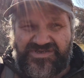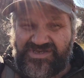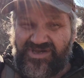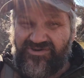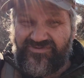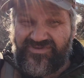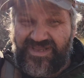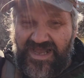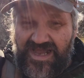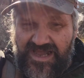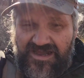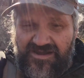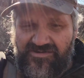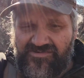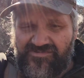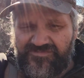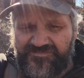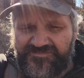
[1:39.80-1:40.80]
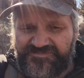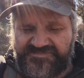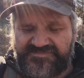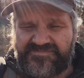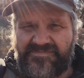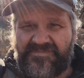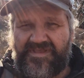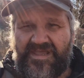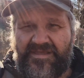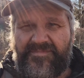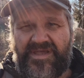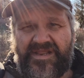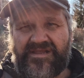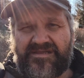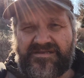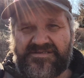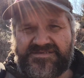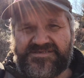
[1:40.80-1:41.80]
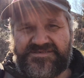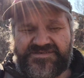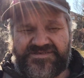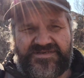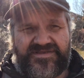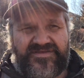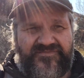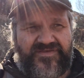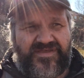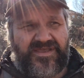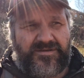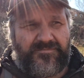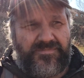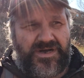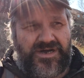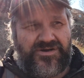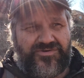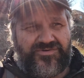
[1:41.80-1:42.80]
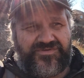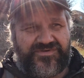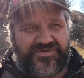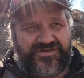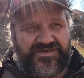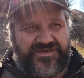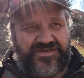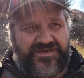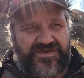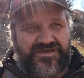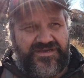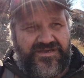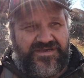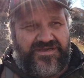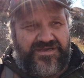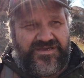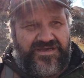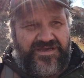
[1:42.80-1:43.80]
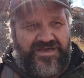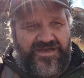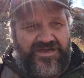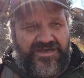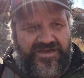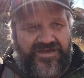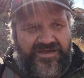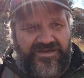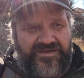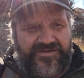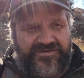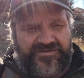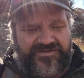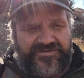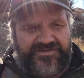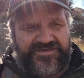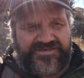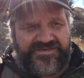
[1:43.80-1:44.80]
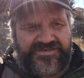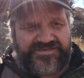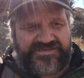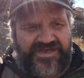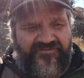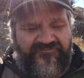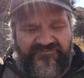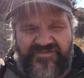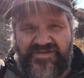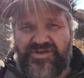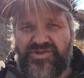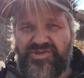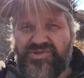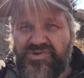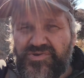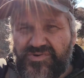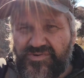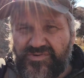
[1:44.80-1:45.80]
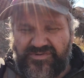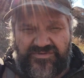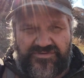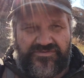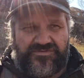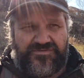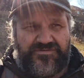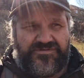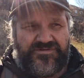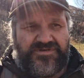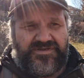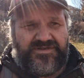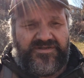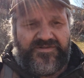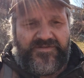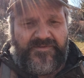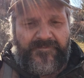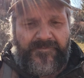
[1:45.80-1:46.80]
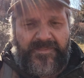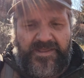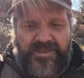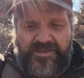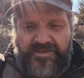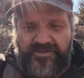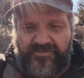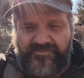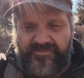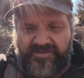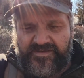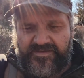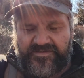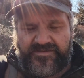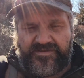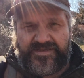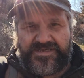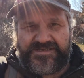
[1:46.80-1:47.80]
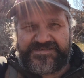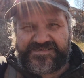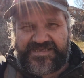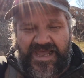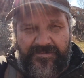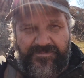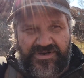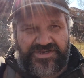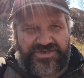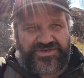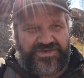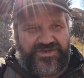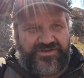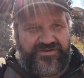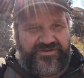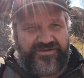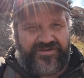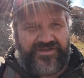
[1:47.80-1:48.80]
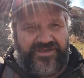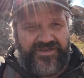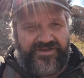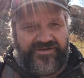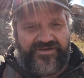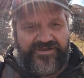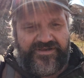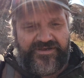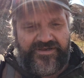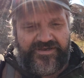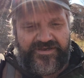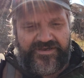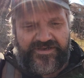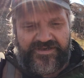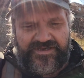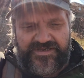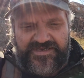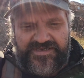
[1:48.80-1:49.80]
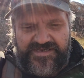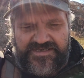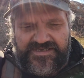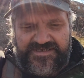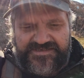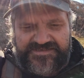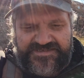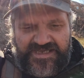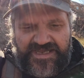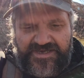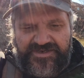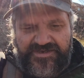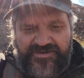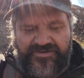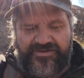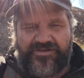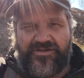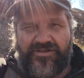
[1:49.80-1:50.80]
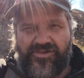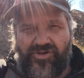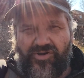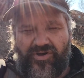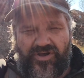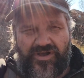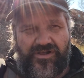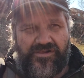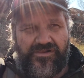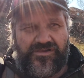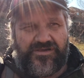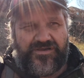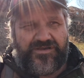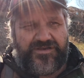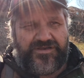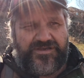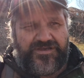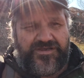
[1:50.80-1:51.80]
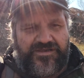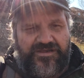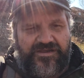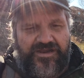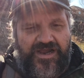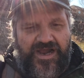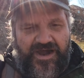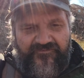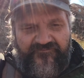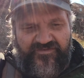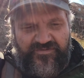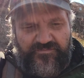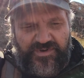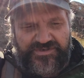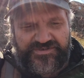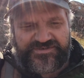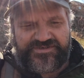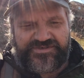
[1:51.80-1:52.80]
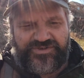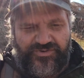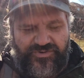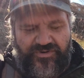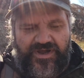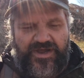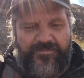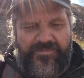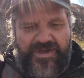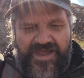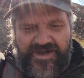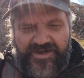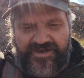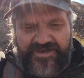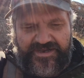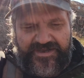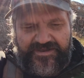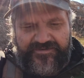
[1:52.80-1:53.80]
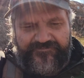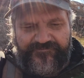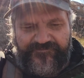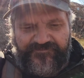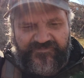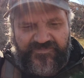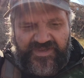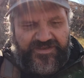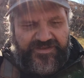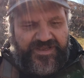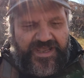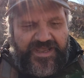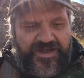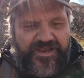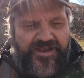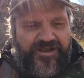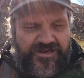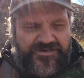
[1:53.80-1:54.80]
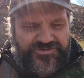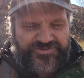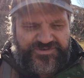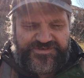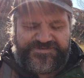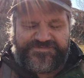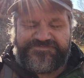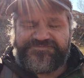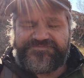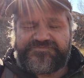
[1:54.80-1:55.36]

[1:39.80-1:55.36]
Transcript: So now Americans think about uh, something new in establishing, in uh, setting loyal governments to America in any countries.